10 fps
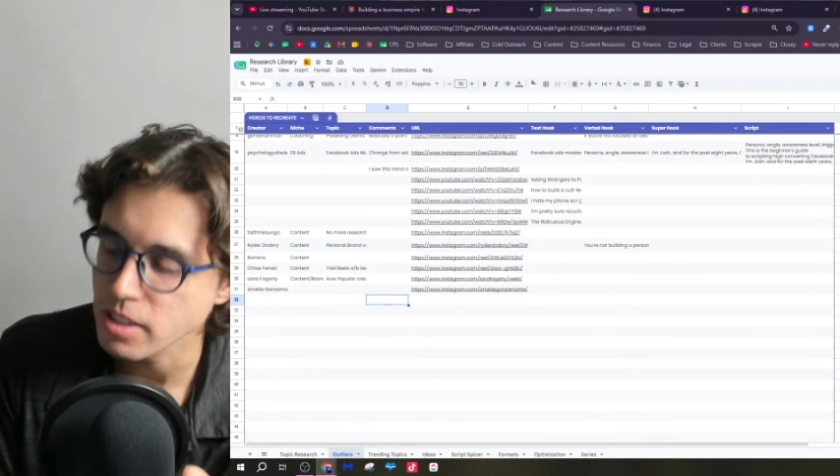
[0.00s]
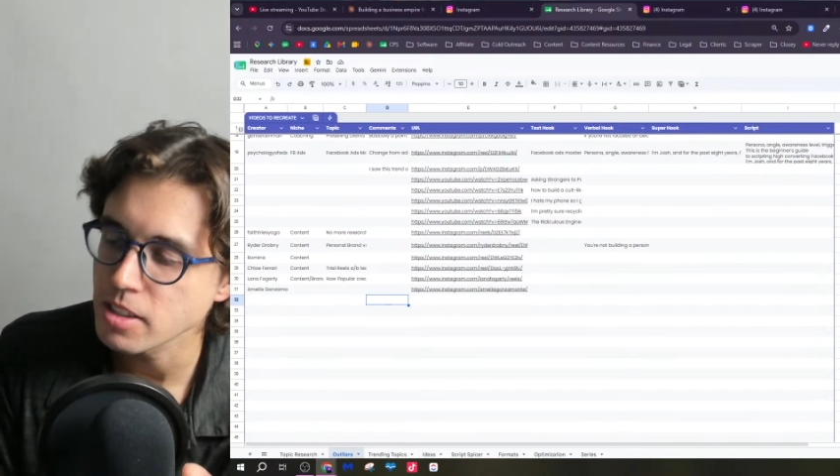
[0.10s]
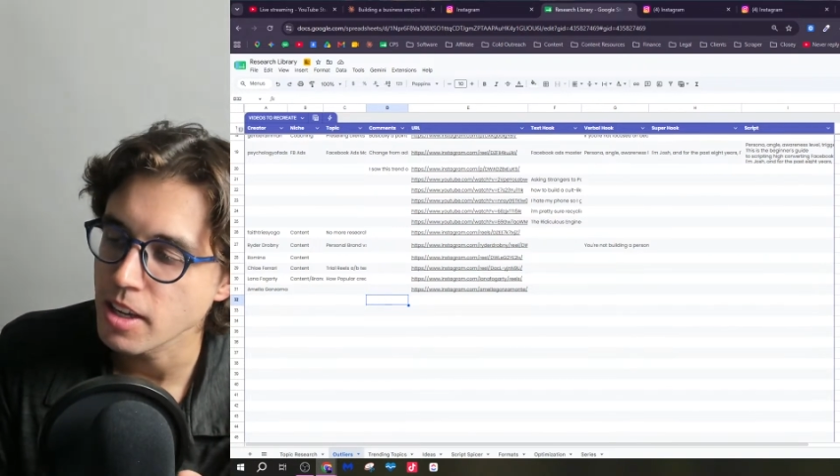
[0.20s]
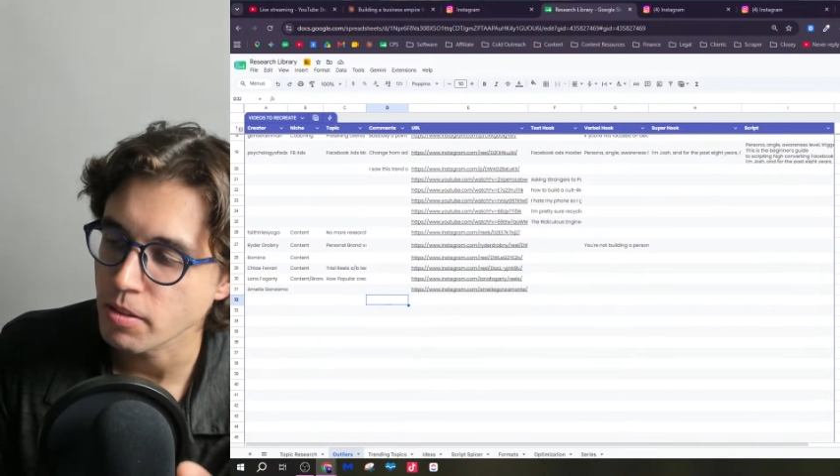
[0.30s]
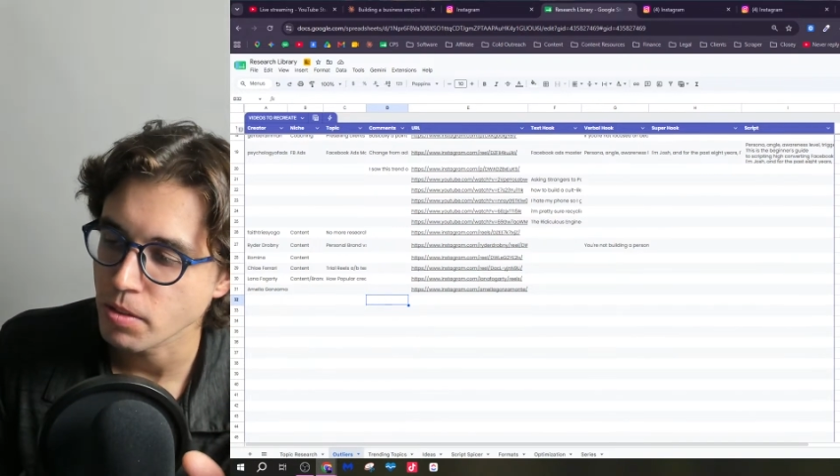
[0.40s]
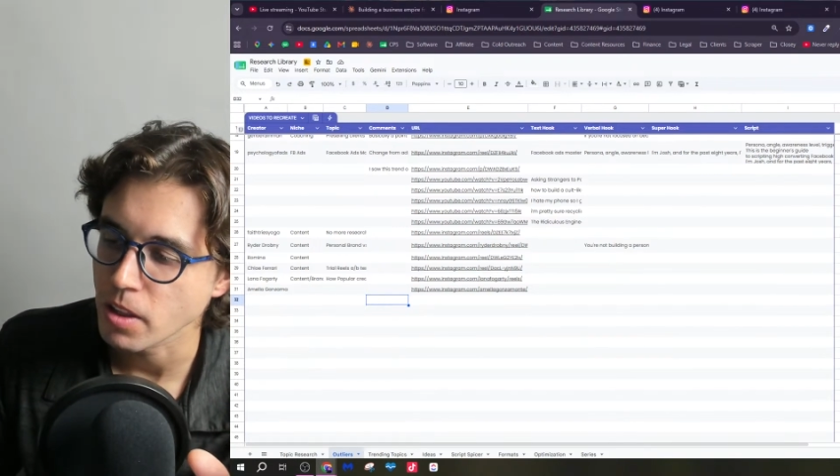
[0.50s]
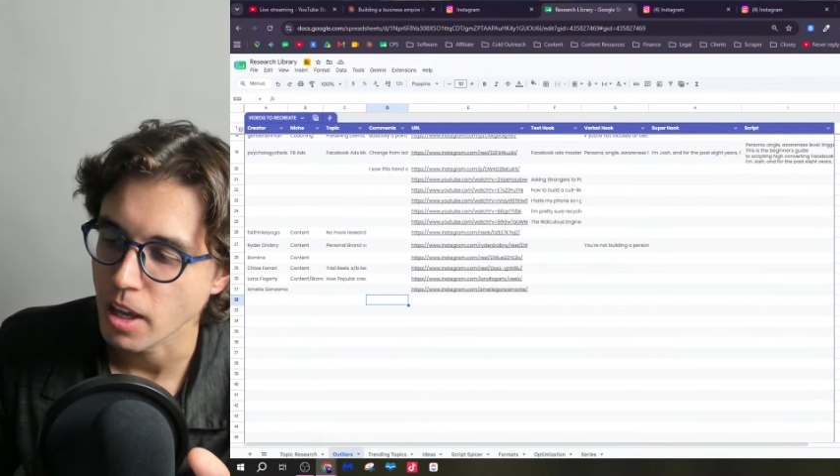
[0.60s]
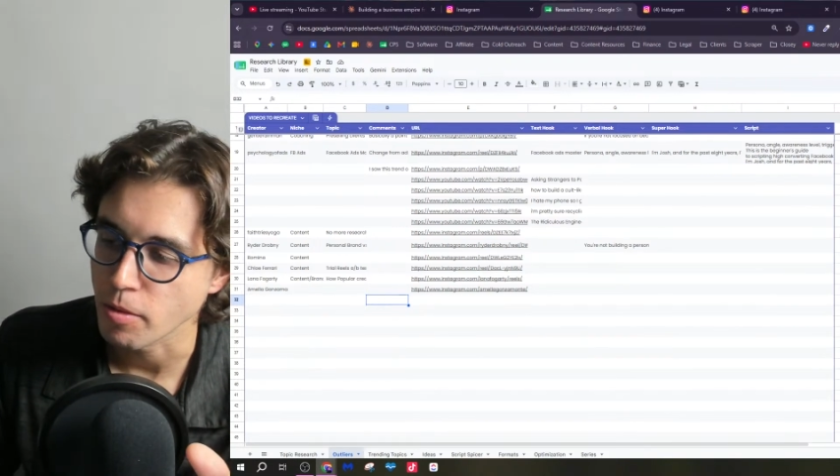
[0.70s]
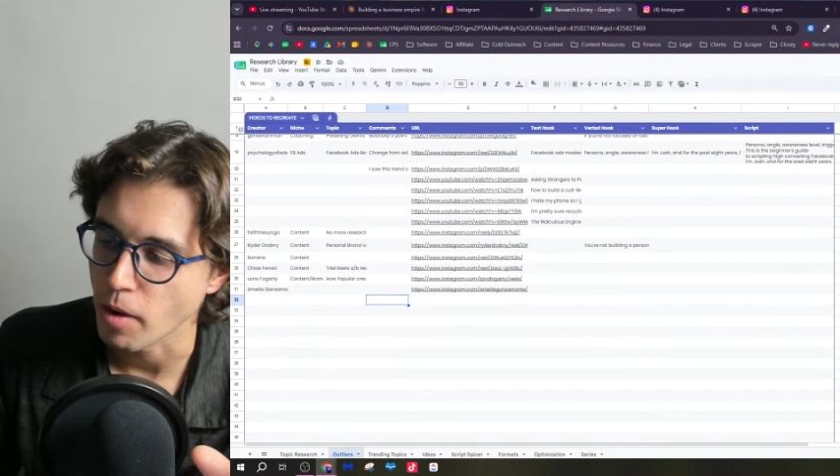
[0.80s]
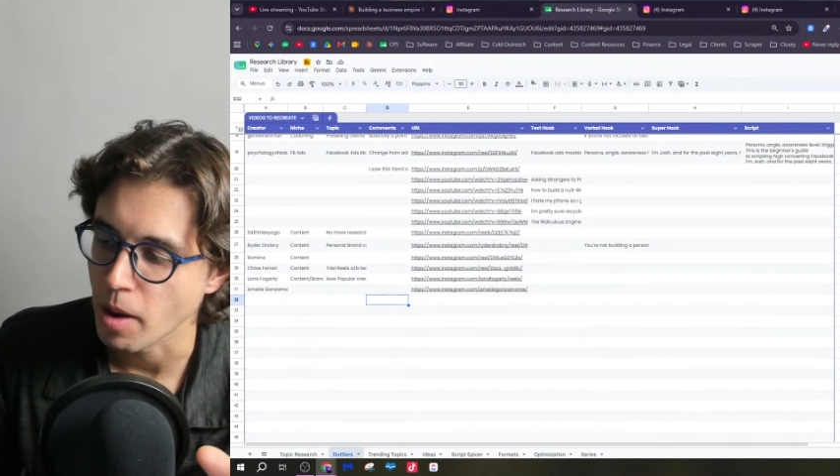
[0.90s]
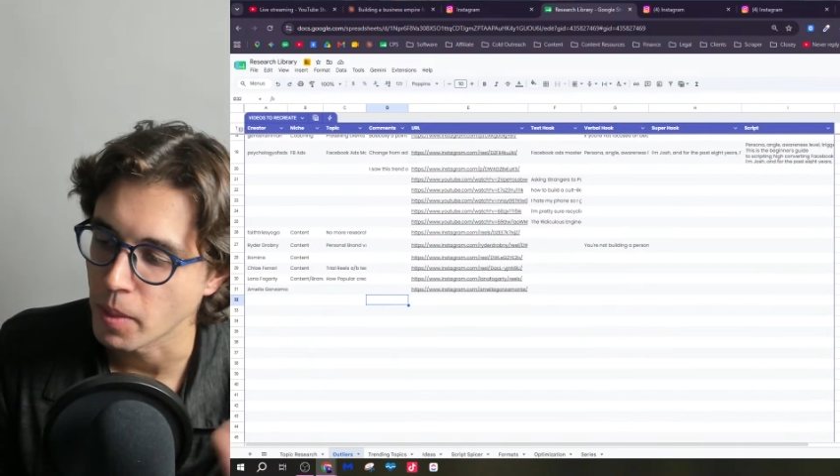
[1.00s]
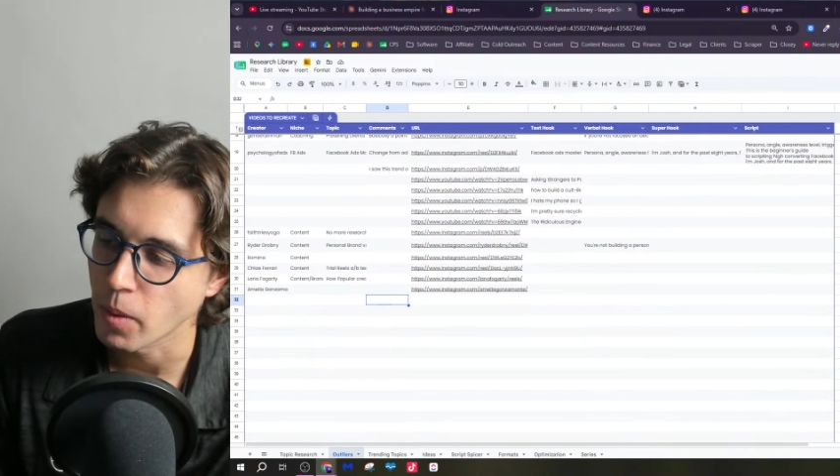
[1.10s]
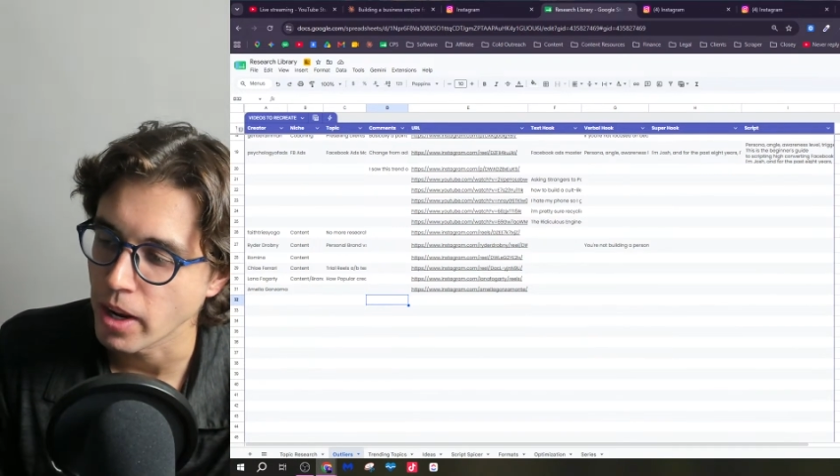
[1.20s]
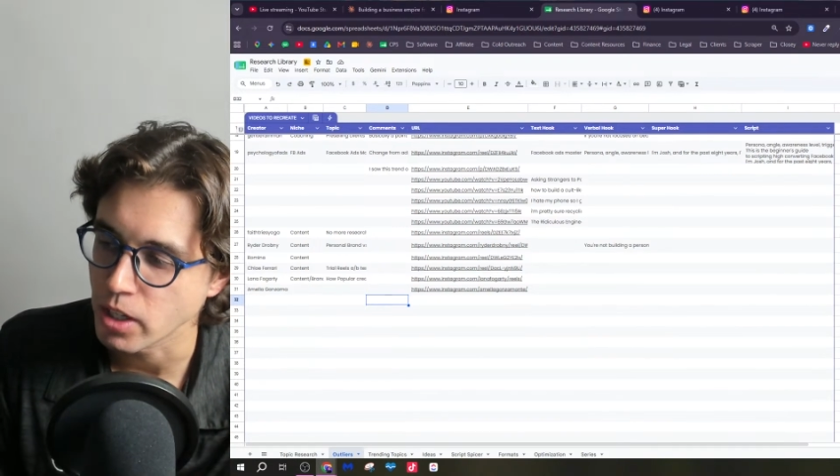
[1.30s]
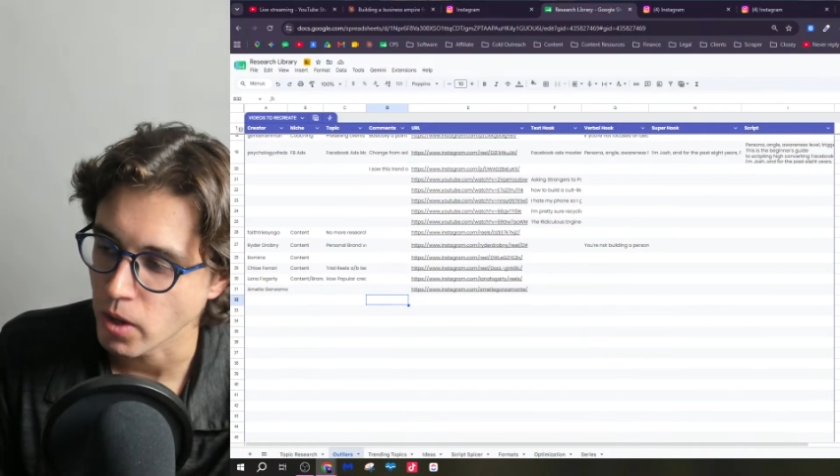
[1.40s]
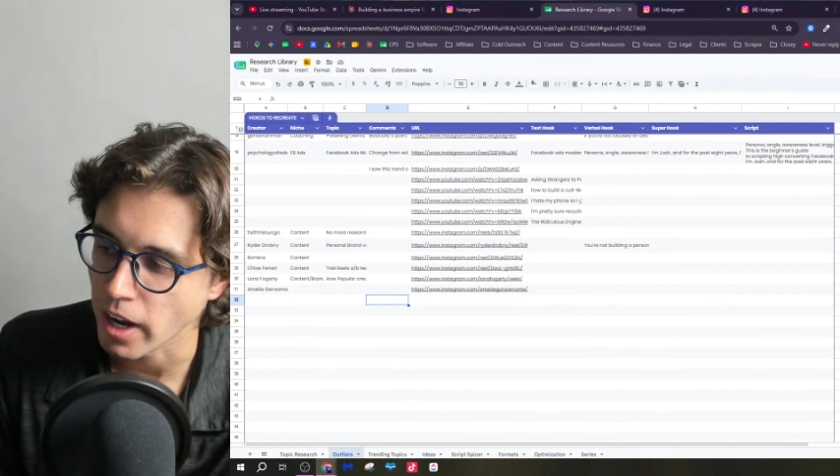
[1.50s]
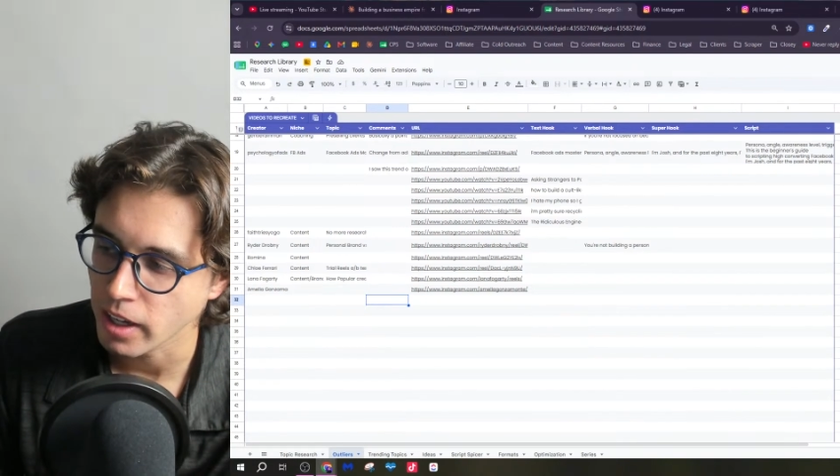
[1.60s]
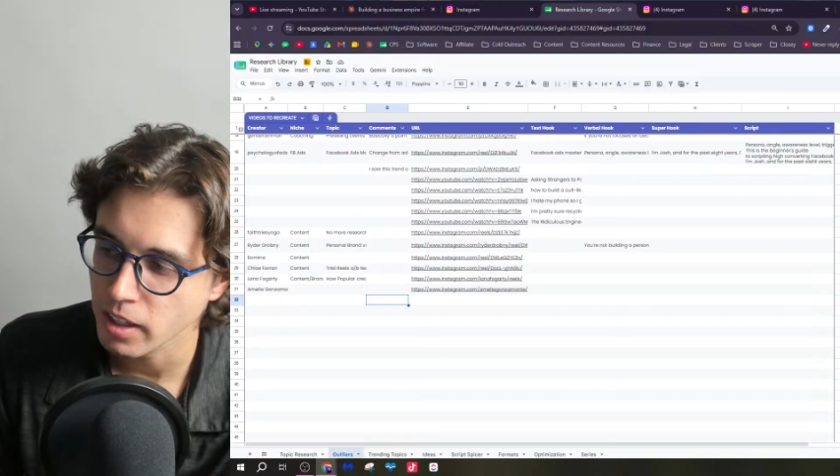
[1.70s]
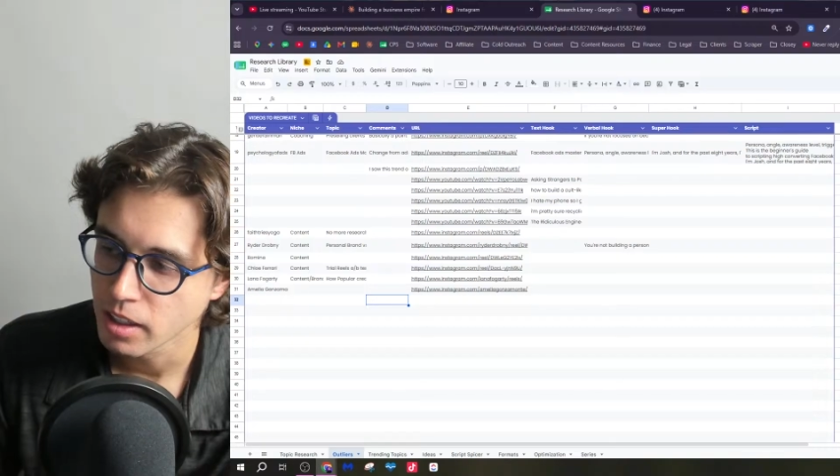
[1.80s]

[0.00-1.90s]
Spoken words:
see if I'm on the right track.